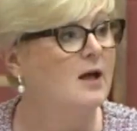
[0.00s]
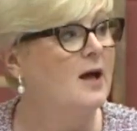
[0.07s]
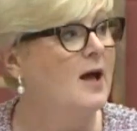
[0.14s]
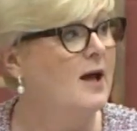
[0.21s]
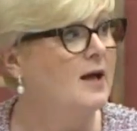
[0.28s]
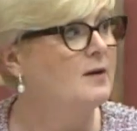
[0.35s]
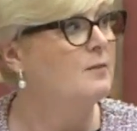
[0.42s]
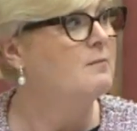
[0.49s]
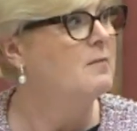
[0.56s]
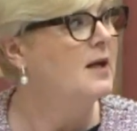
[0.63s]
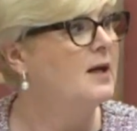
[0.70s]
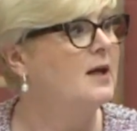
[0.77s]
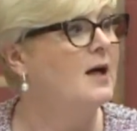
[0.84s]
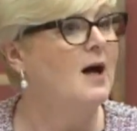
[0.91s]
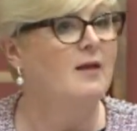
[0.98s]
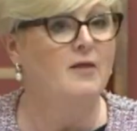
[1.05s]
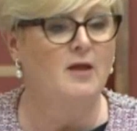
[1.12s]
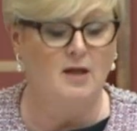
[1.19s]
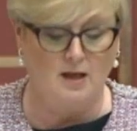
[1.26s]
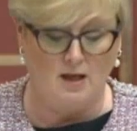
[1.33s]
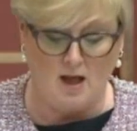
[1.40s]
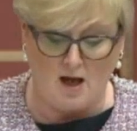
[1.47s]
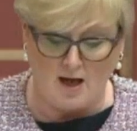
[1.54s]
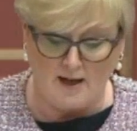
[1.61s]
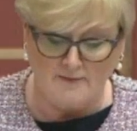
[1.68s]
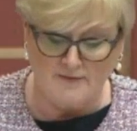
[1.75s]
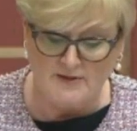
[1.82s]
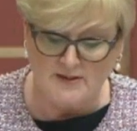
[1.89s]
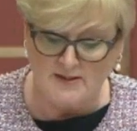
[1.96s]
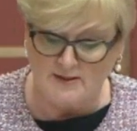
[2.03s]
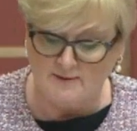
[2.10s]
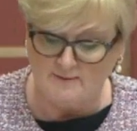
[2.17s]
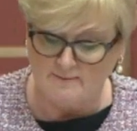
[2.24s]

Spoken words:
and many other lives.